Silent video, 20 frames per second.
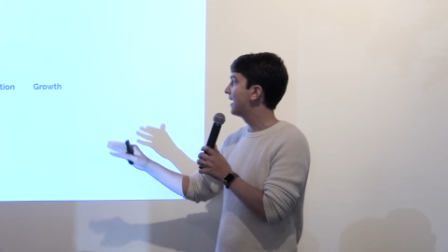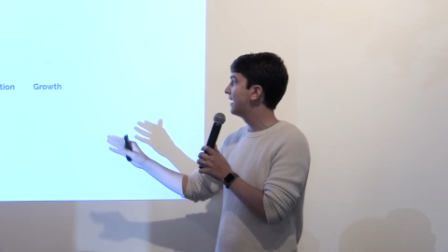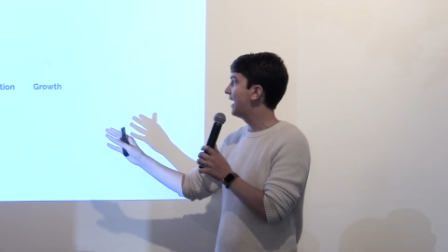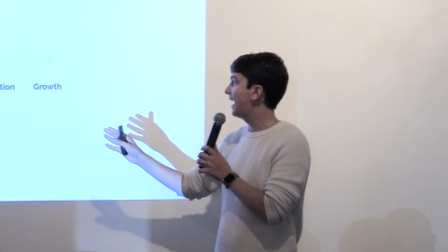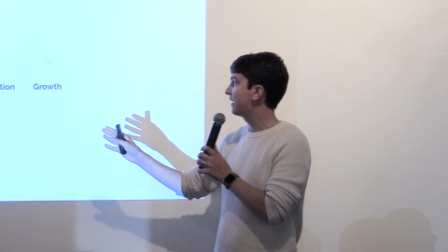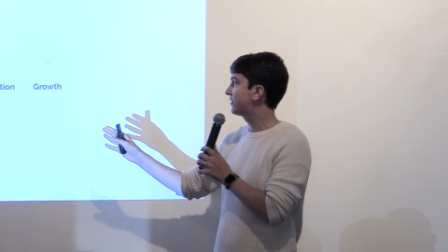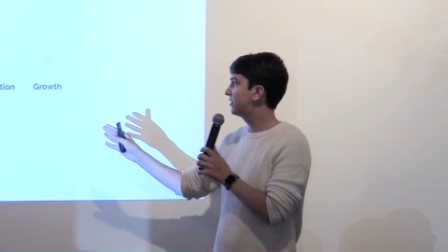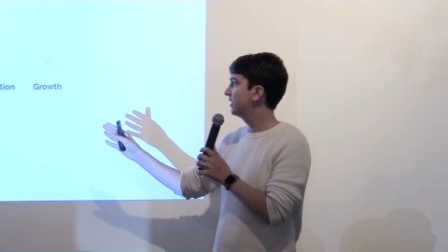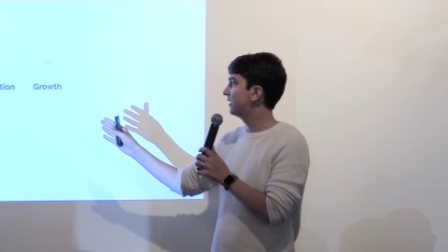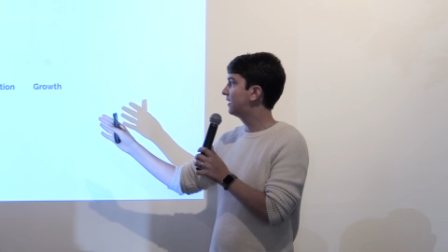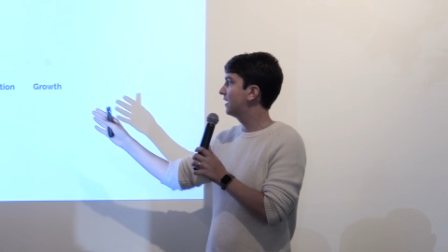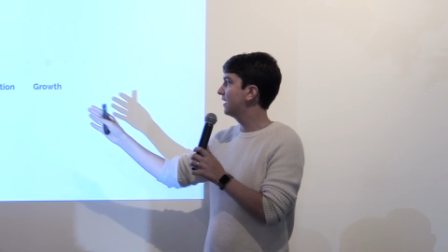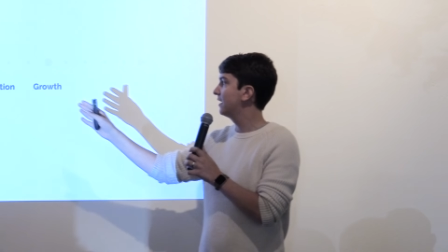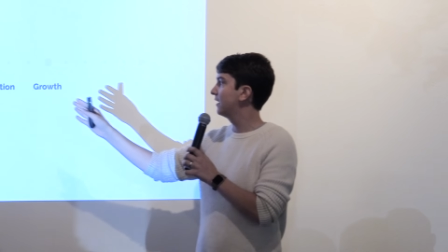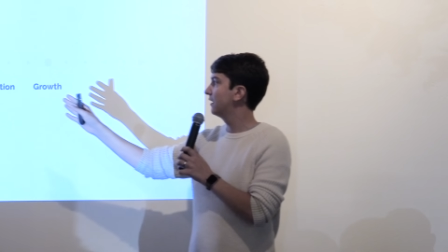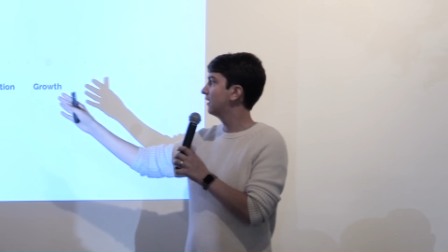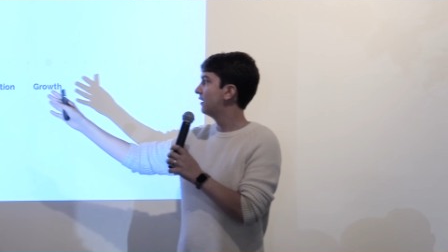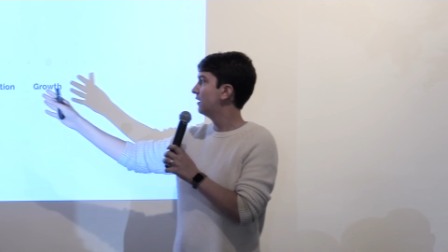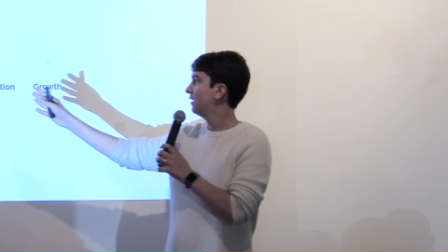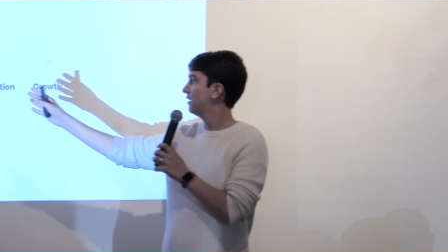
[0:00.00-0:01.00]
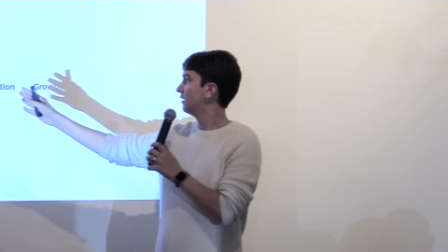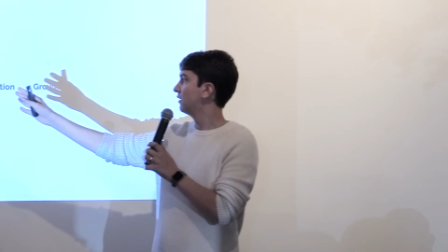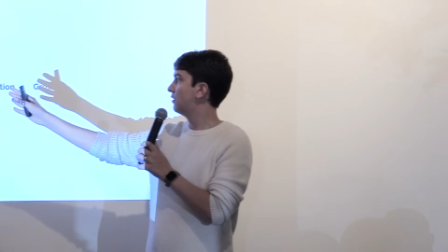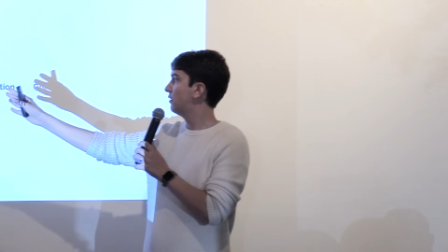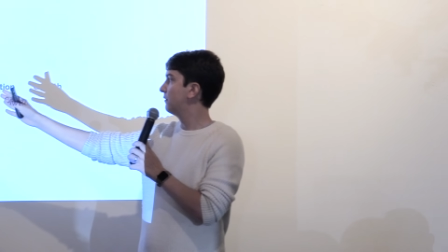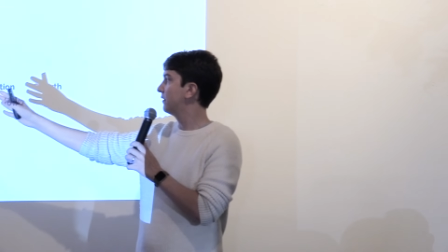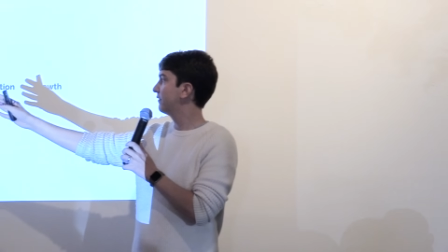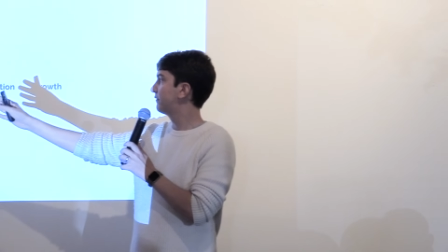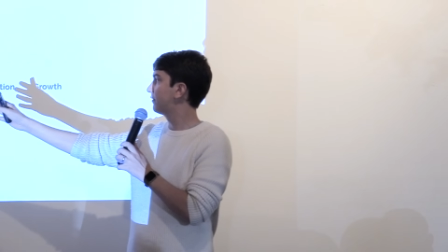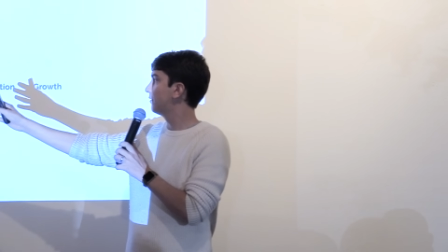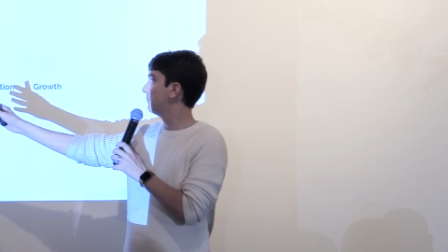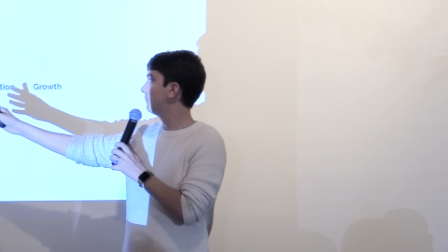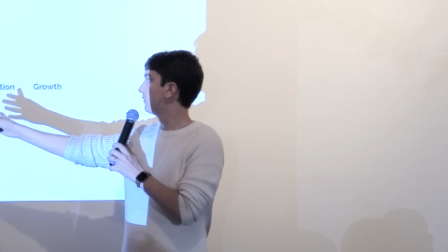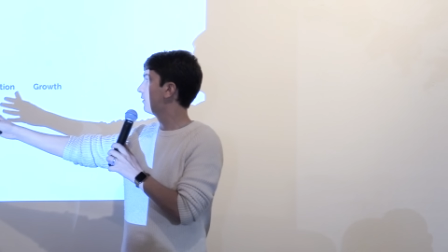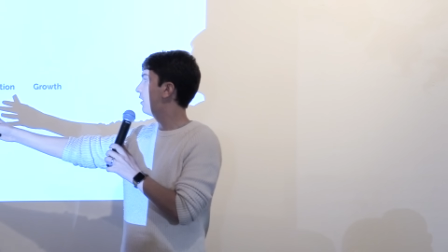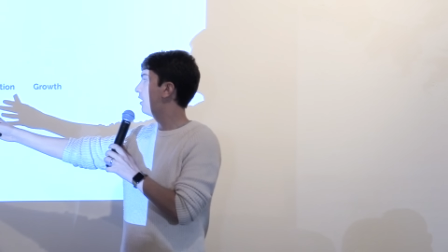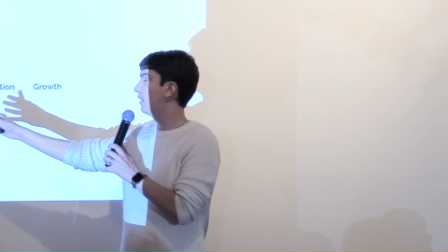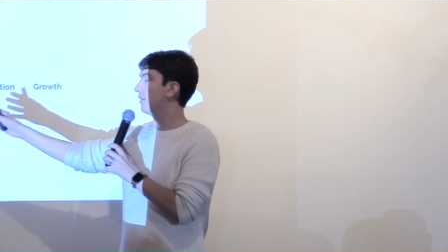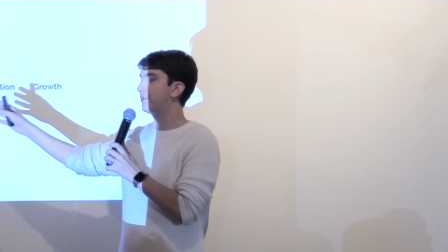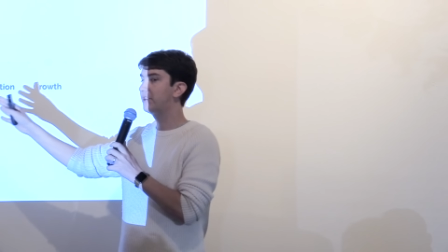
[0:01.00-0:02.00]
actually going from
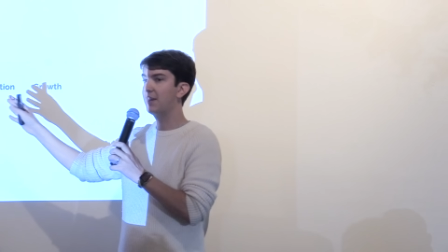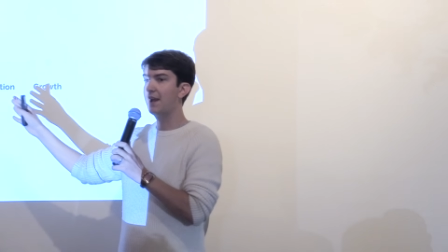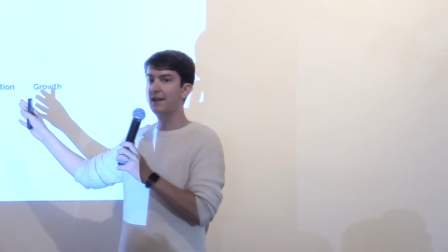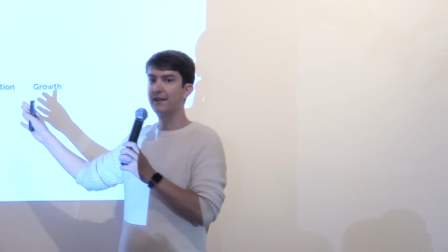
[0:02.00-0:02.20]
launch